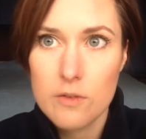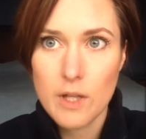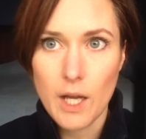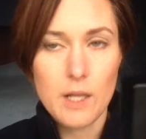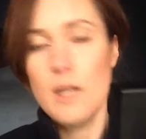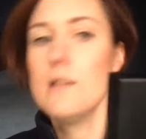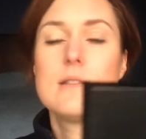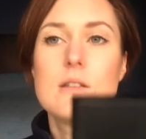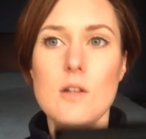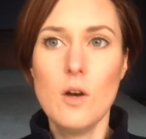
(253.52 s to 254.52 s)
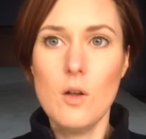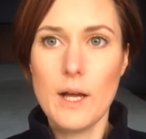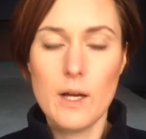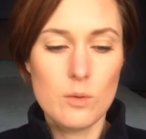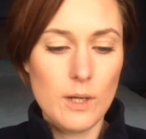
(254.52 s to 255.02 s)
That is cool.
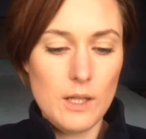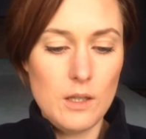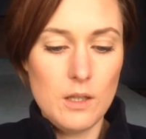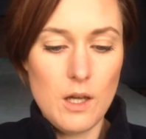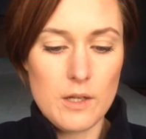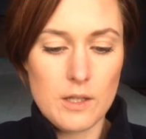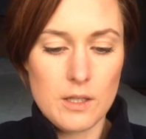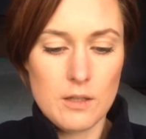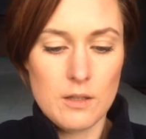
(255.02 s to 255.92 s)
How do I look?